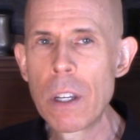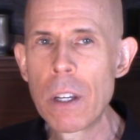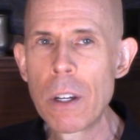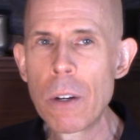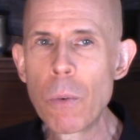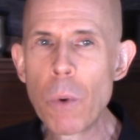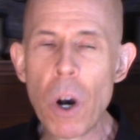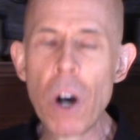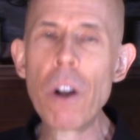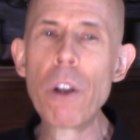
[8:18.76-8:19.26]

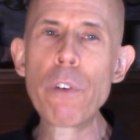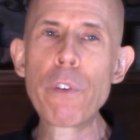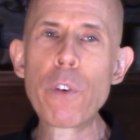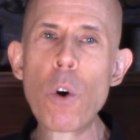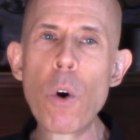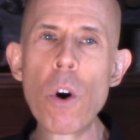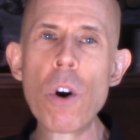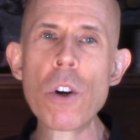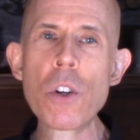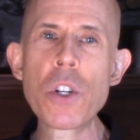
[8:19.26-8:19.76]
well, of
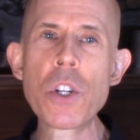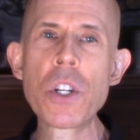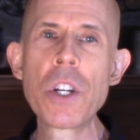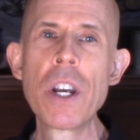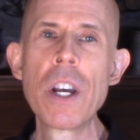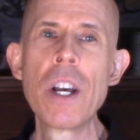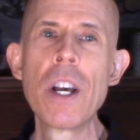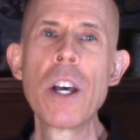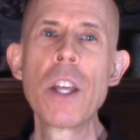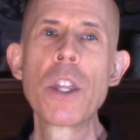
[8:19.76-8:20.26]
course,
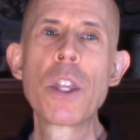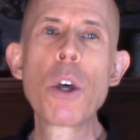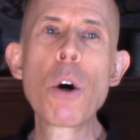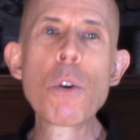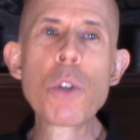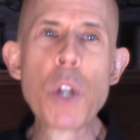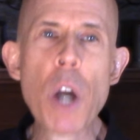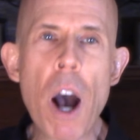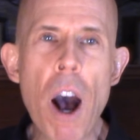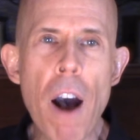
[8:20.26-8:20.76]

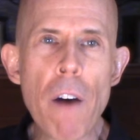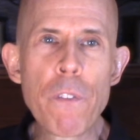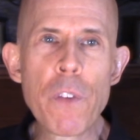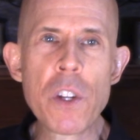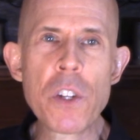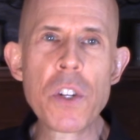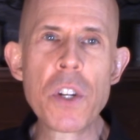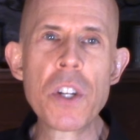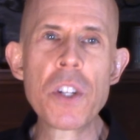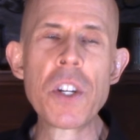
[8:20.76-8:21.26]
those
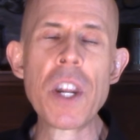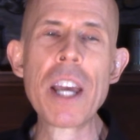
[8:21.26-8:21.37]
offices